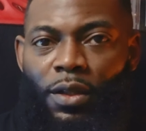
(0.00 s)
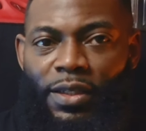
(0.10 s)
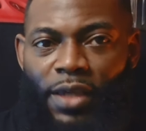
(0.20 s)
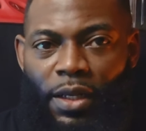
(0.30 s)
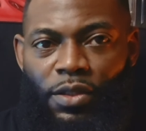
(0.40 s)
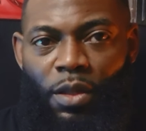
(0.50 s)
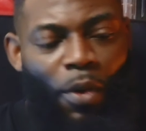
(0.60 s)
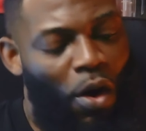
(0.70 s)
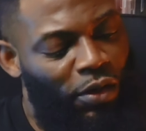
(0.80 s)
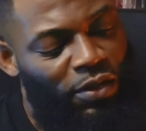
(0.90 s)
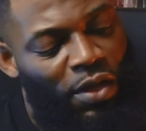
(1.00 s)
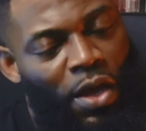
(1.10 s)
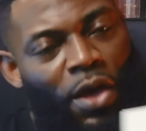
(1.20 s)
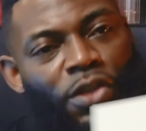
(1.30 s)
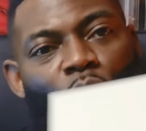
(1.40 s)
Let's get into the box.
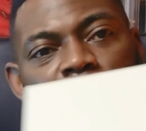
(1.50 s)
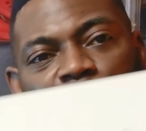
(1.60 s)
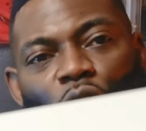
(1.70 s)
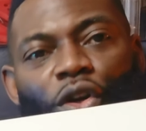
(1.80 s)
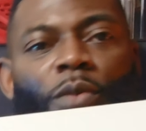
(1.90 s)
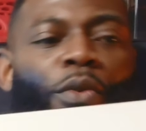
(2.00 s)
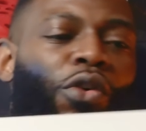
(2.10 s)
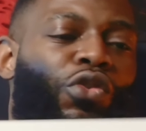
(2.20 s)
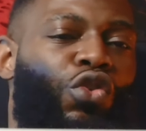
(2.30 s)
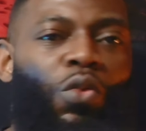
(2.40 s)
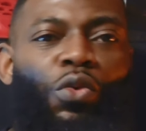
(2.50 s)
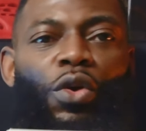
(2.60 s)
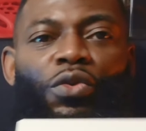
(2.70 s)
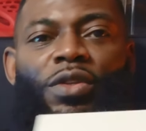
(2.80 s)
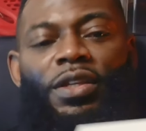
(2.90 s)
So when we look at the box, you will
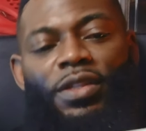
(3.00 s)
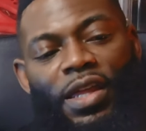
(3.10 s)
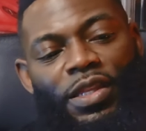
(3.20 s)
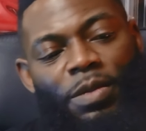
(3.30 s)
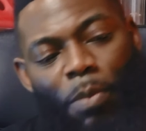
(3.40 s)
notice that the